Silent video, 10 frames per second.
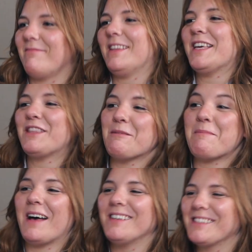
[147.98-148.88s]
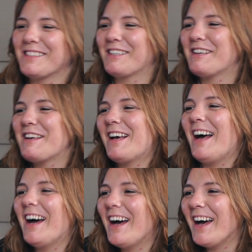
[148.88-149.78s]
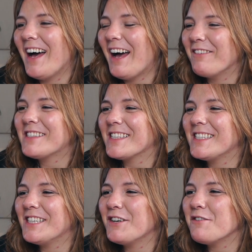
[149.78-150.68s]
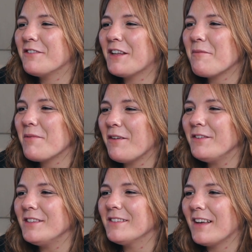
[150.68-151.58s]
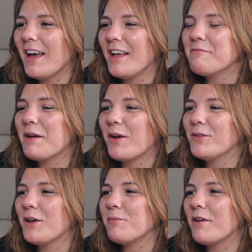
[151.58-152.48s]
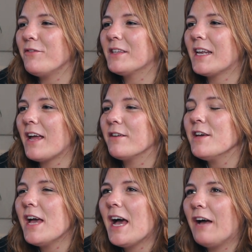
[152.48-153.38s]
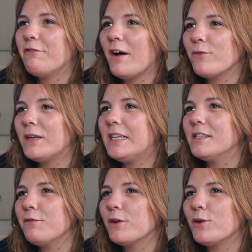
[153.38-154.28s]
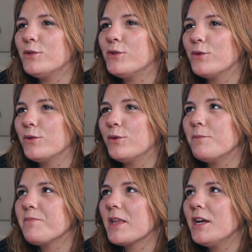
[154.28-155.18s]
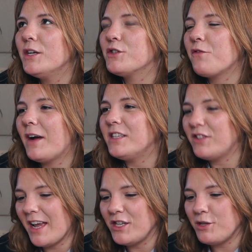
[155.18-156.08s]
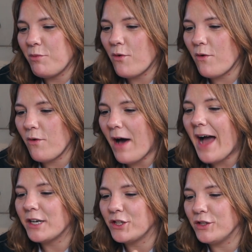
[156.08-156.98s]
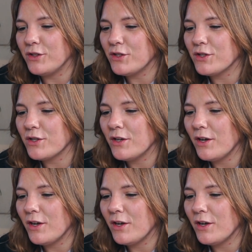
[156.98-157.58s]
in the past, I was a CEO of a nonprofit. I had my own nonprofit, and I found really difficult to find tangible actions.